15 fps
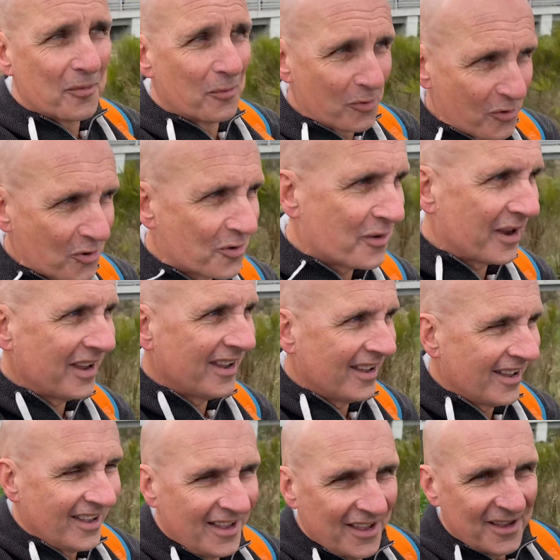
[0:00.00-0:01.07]
walkway
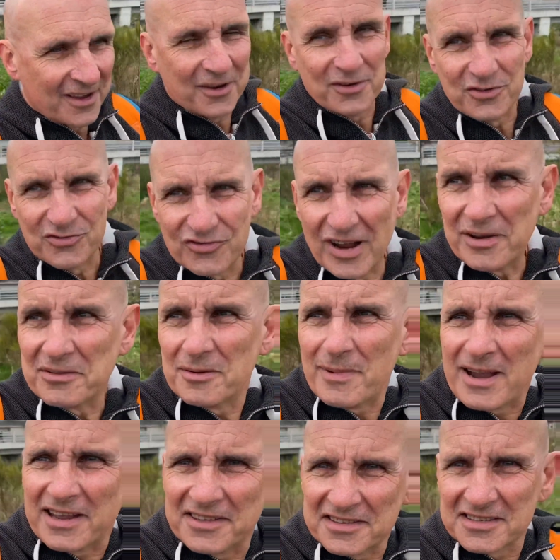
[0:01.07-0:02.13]
goes round the back
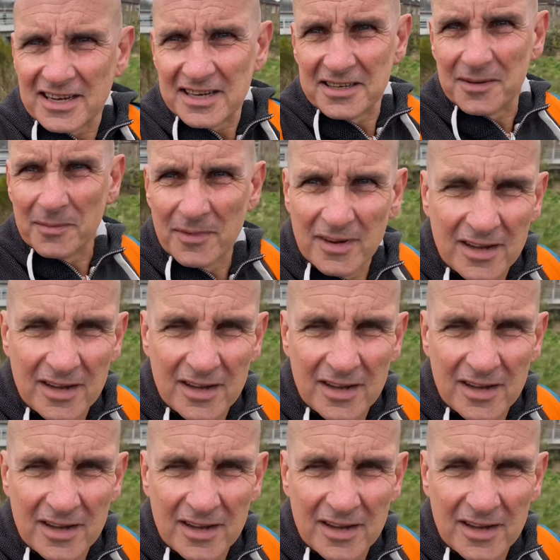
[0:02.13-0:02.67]
of the stadium.